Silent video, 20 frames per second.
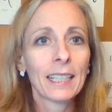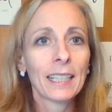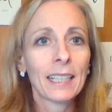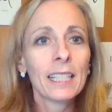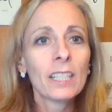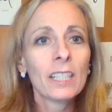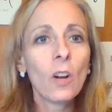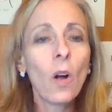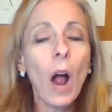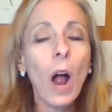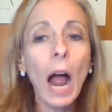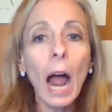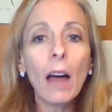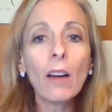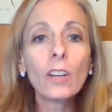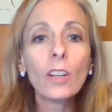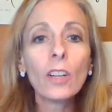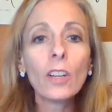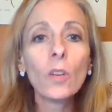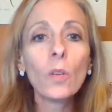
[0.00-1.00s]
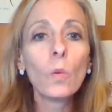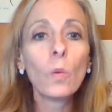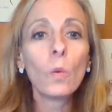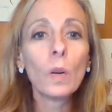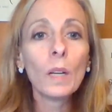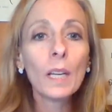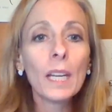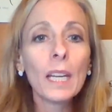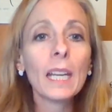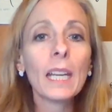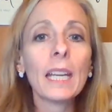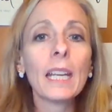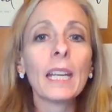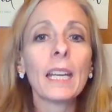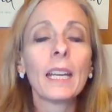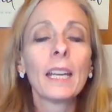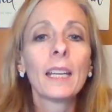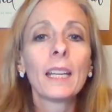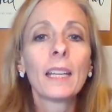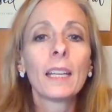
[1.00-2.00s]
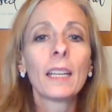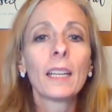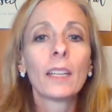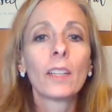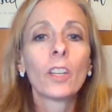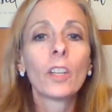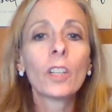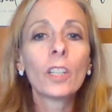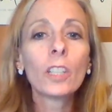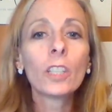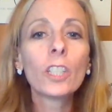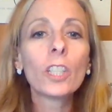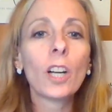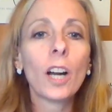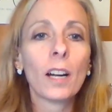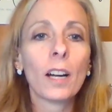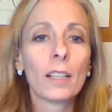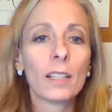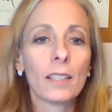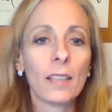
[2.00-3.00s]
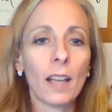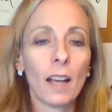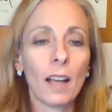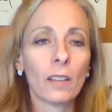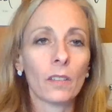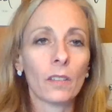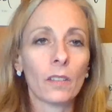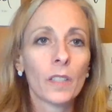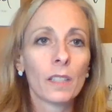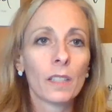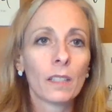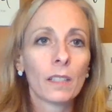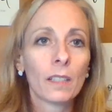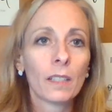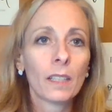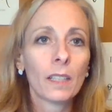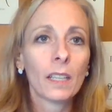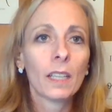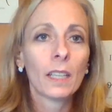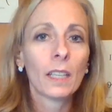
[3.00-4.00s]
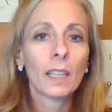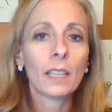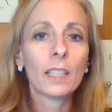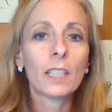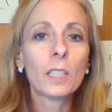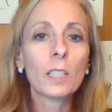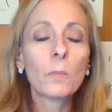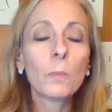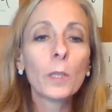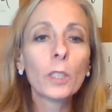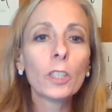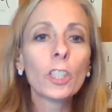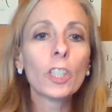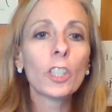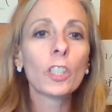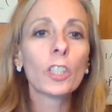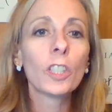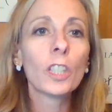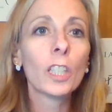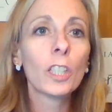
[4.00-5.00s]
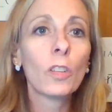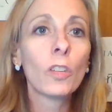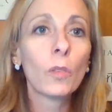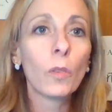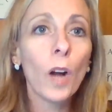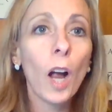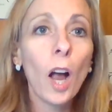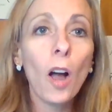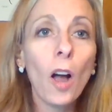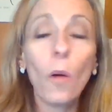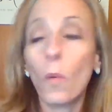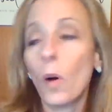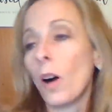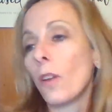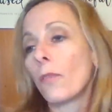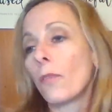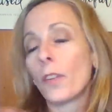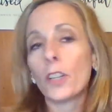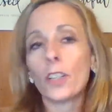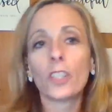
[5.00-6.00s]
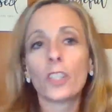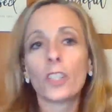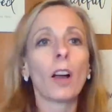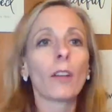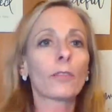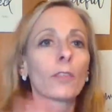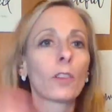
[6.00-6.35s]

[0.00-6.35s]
so how do we nurture ourselves and spiritually grow well first off